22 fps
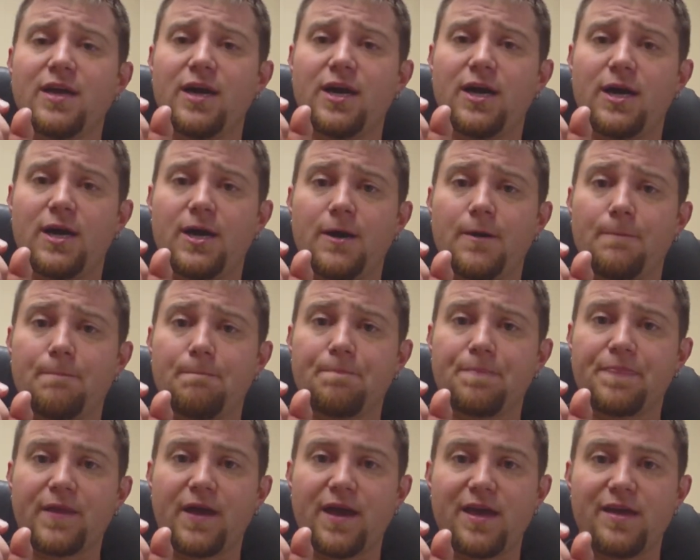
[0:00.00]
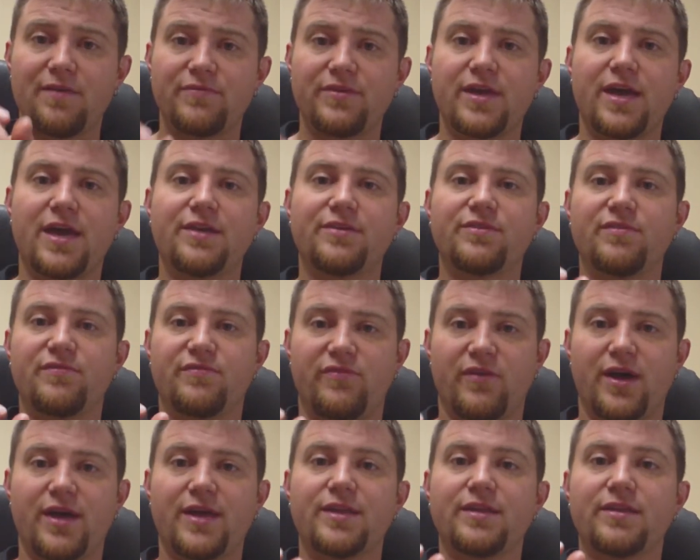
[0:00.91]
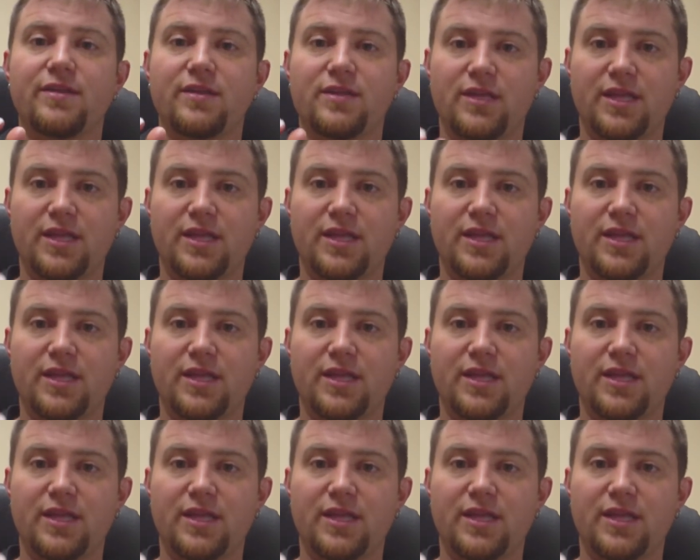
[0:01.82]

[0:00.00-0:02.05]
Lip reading: I have yet to find the